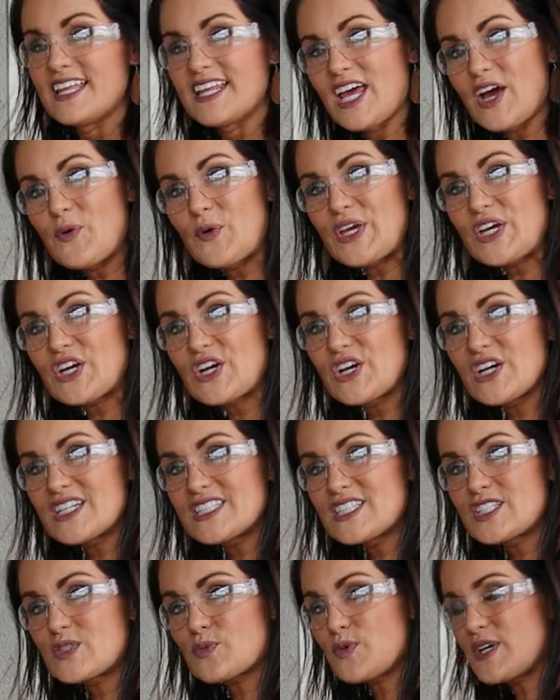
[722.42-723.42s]
Now we
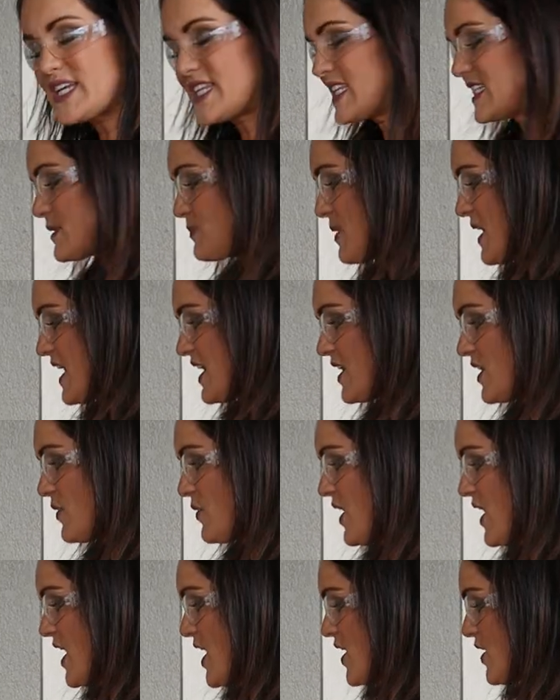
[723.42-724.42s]
could swing this back
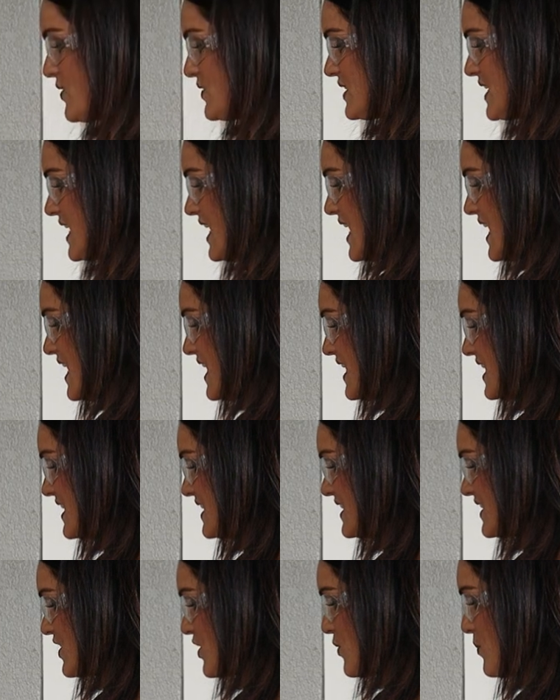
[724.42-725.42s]
around
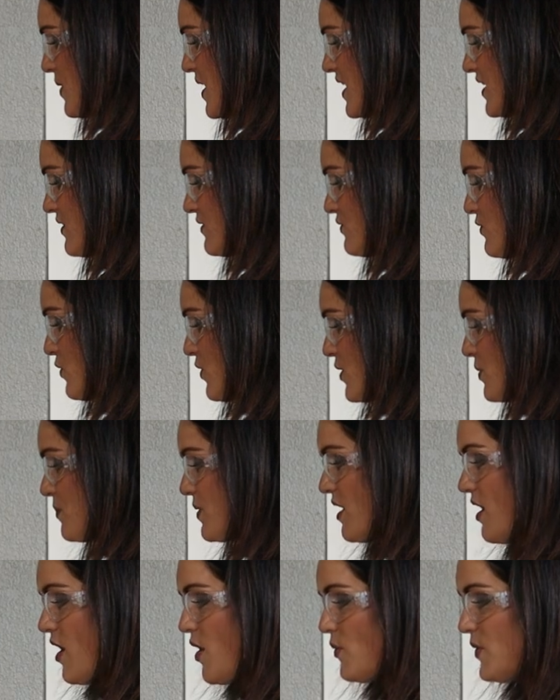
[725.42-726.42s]
and go back and forth,
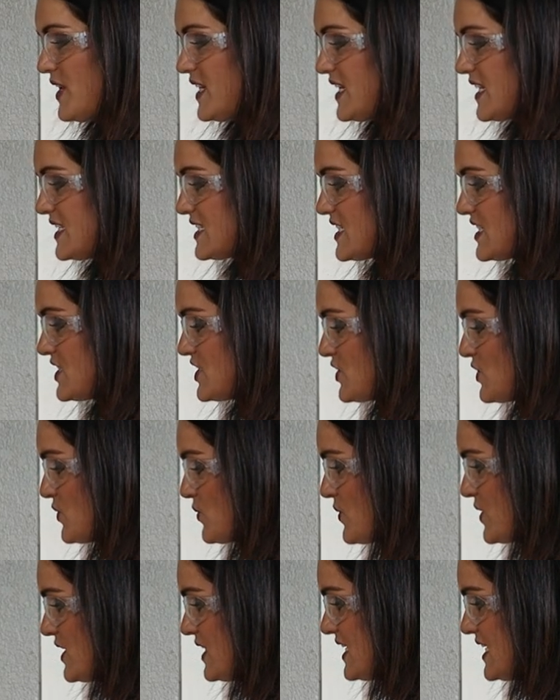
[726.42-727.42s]
but all we need to
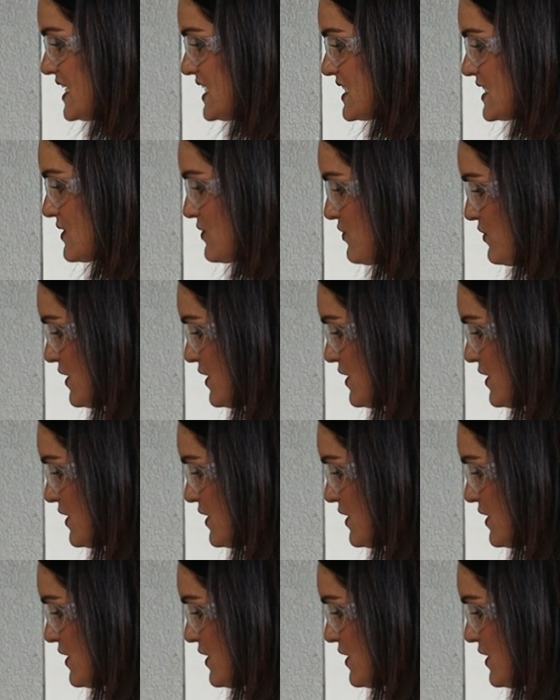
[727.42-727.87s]
do really is